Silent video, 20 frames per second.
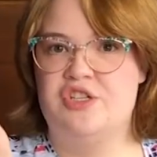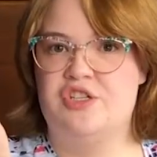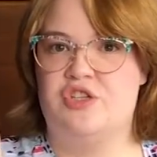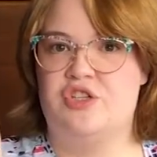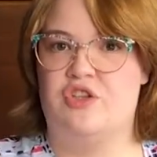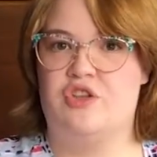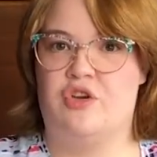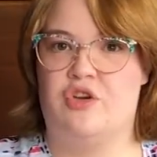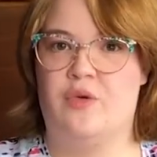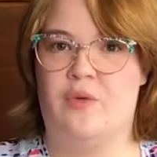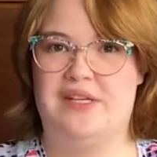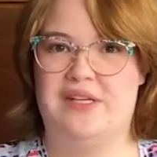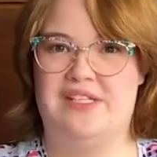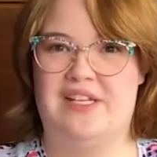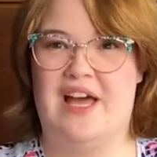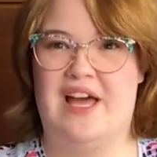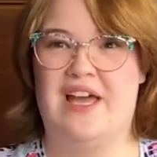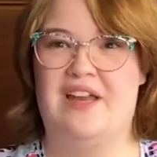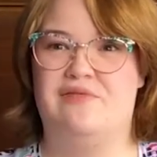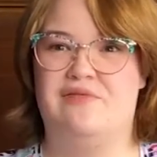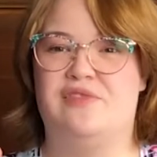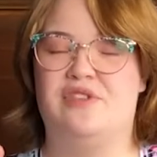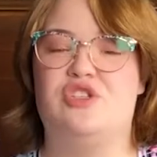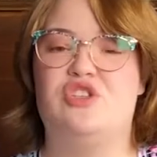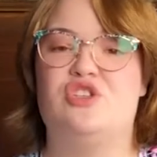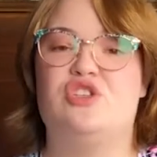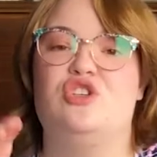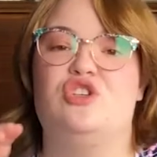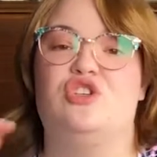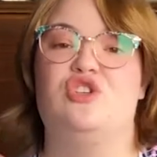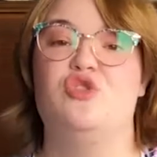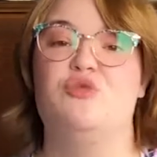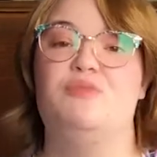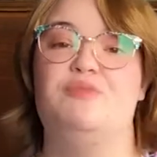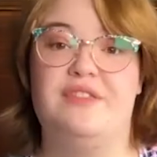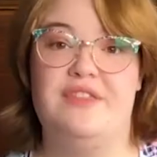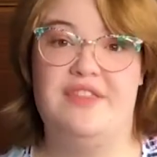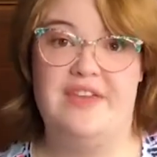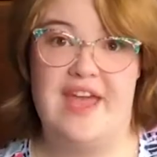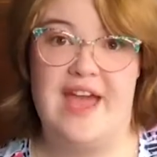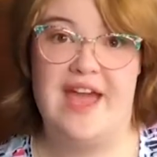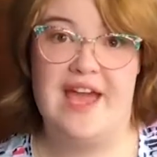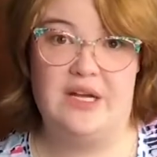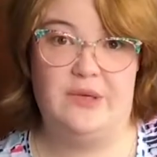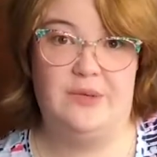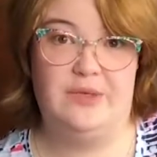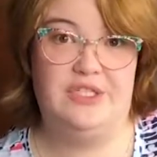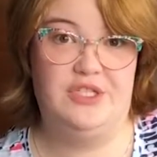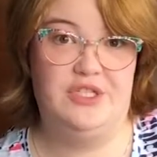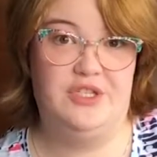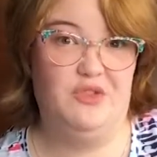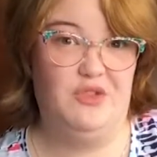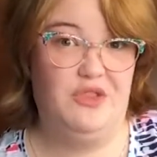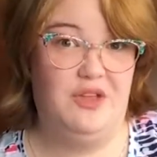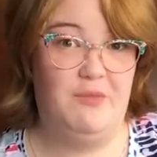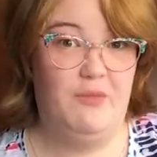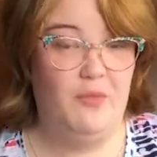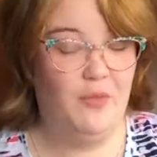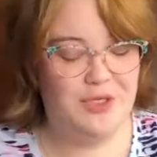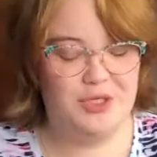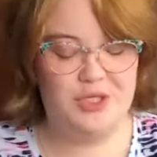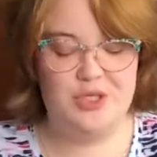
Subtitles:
So they're going to kind of scoop the air into them,